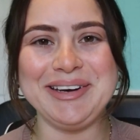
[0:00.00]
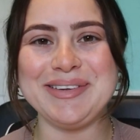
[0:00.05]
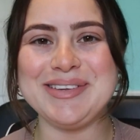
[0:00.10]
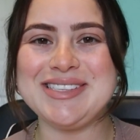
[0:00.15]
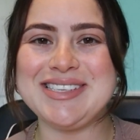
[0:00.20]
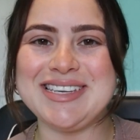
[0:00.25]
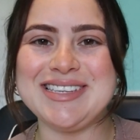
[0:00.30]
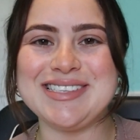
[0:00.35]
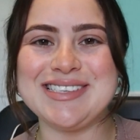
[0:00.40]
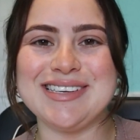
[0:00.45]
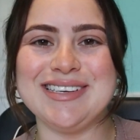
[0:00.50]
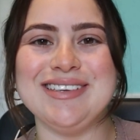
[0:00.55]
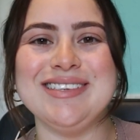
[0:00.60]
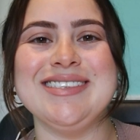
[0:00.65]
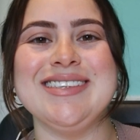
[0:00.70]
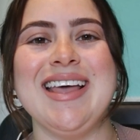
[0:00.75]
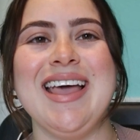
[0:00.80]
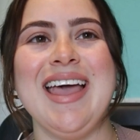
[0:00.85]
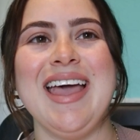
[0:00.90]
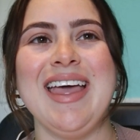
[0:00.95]

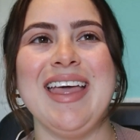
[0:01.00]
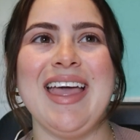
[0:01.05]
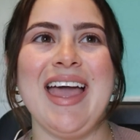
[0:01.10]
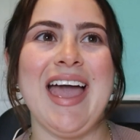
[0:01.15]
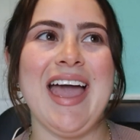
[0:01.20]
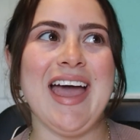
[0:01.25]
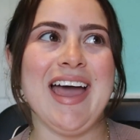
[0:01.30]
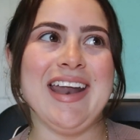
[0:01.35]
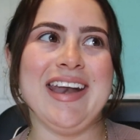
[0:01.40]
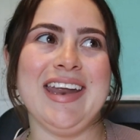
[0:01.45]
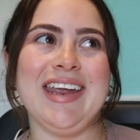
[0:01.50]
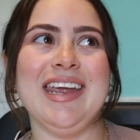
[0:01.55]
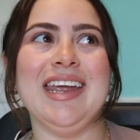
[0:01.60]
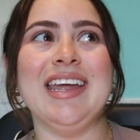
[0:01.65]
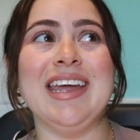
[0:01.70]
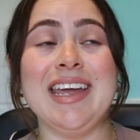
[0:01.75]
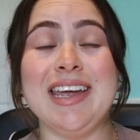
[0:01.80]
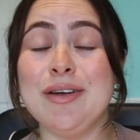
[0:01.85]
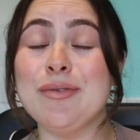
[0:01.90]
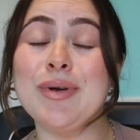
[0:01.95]
details, and
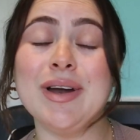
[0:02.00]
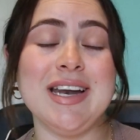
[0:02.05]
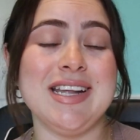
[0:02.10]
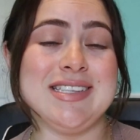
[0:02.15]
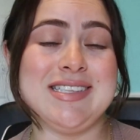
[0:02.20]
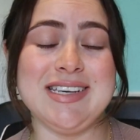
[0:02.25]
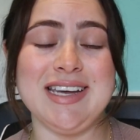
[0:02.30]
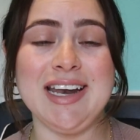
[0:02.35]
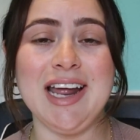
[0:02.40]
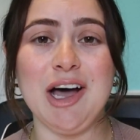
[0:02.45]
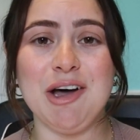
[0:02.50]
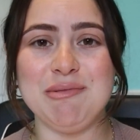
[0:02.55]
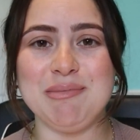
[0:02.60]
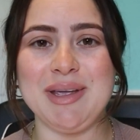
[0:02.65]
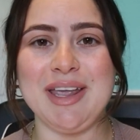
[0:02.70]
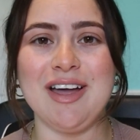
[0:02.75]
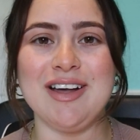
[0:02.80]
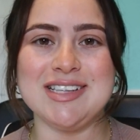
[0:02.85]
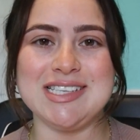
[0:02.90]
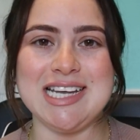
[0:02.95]
it really did help
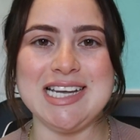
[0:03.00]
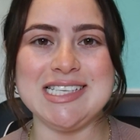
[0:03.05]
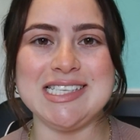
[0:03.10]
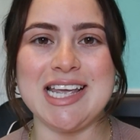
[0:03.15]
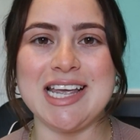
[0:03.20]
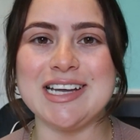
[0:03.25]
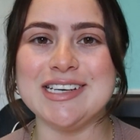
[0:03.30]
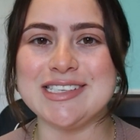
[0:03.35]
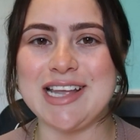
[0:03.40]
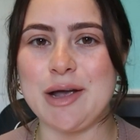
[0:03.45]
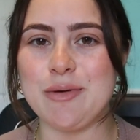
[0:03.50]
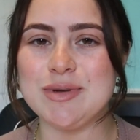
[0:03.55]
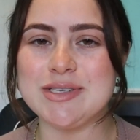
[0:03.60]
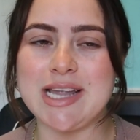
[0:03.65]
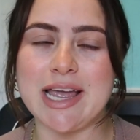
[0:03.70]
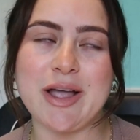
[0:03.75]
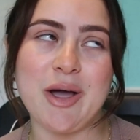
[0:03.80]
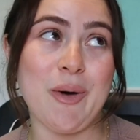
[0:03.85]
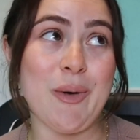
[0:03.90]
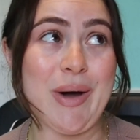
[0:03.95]
me on test day because I was
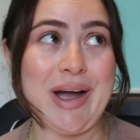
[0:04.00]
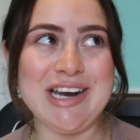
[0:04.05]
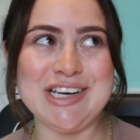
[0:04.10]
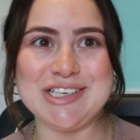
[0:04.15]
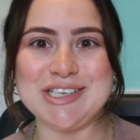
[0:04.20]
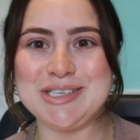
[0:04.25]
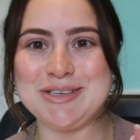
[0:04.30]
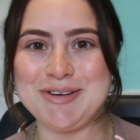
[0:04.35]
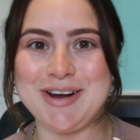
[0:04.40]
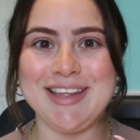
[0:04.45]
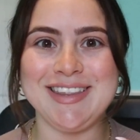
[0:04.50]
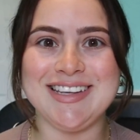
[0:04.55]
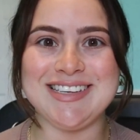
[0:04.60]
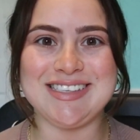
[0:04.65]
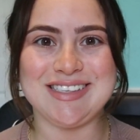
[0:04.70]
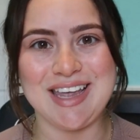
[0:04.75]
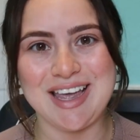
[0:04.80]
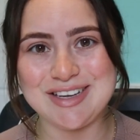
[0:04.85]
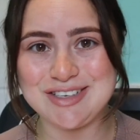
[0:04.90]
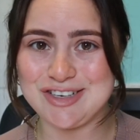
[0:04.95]
like, oh, I just read
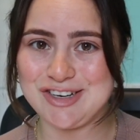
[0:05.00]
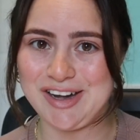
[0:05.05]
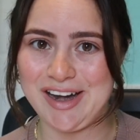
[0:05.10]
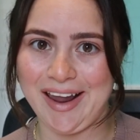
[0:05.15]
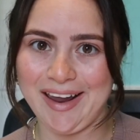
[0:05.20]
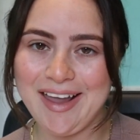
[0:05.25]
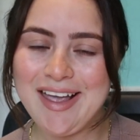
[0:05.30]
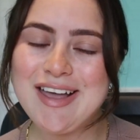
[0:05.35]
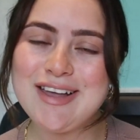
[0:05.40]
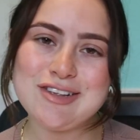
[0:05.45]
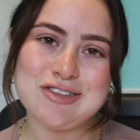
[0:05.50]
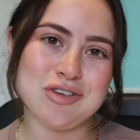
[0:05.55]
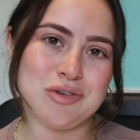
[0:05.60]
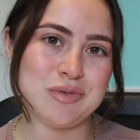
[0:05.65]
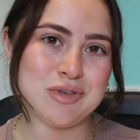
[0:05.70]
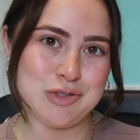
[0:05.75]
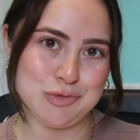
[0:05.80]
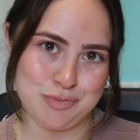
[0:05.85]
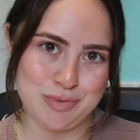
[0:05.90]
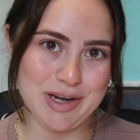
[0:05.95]
this yesterday. So it
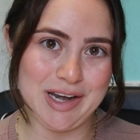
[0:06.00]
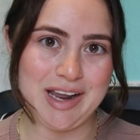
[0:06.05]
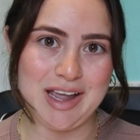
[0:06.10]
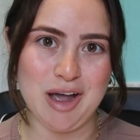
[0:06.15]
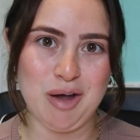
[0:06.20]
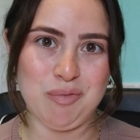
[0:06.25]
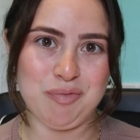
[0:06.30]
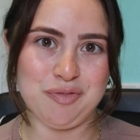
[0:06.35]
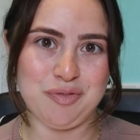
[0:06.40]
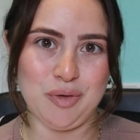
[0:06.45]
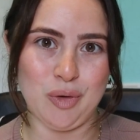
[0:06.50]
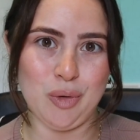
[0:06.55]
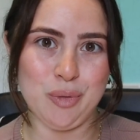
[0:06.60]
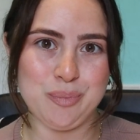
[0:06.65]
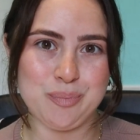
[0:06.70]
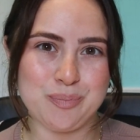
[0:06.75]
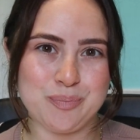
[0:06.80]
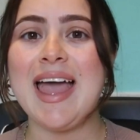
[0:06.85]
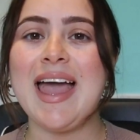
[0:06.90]
was really helpful.